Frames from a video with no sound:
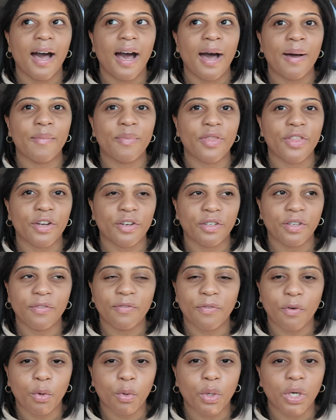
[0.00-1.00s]
I'm
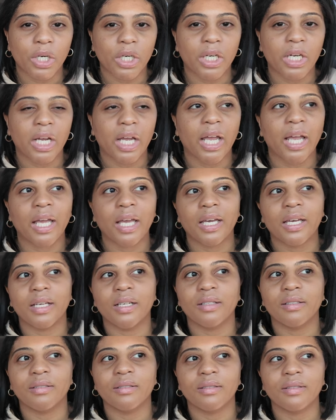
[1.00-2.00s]
34
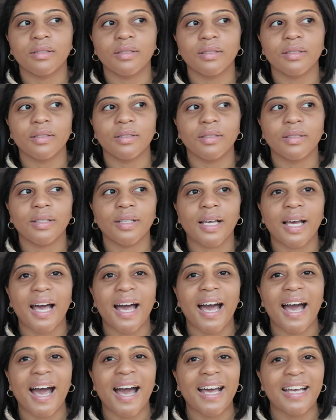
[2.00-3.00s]
and
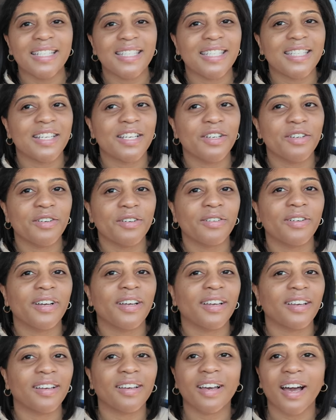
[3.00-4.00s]
I still,
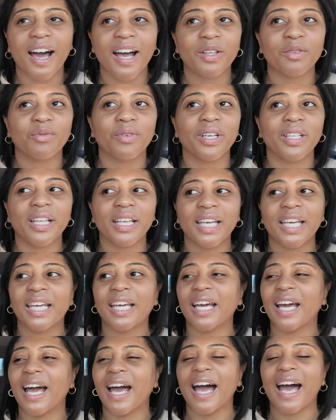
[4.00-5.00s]
God
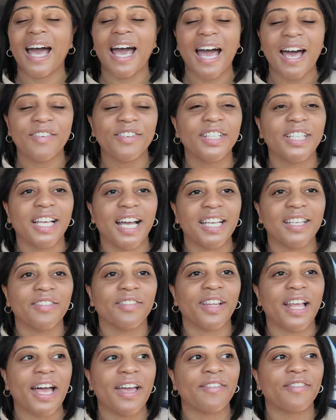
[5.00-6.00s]
willing, I have a lot
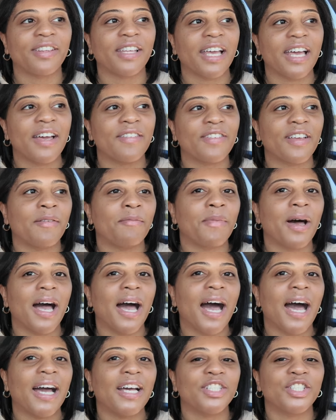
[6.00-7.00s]
of life left and my
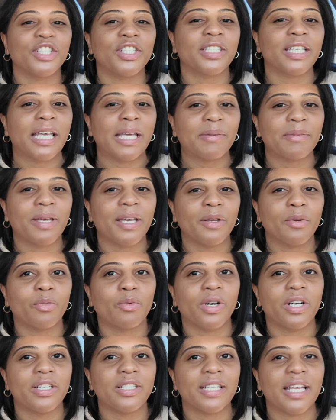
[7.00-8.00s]
eyes just keep getting
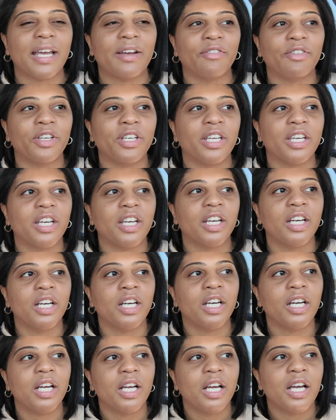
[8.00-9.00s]
worse every
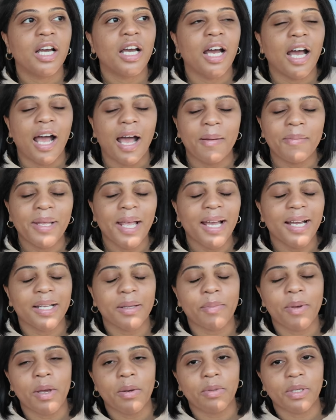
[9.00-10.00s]
year. I'm not going
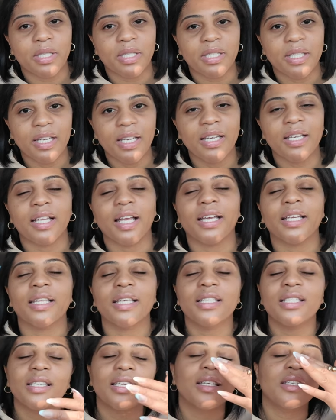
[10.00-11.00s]
to be able to see. Like,
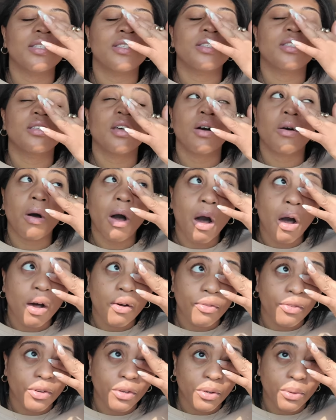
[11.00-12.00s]
this is so
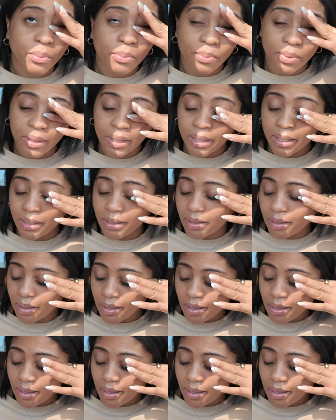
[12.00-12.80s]
awful. But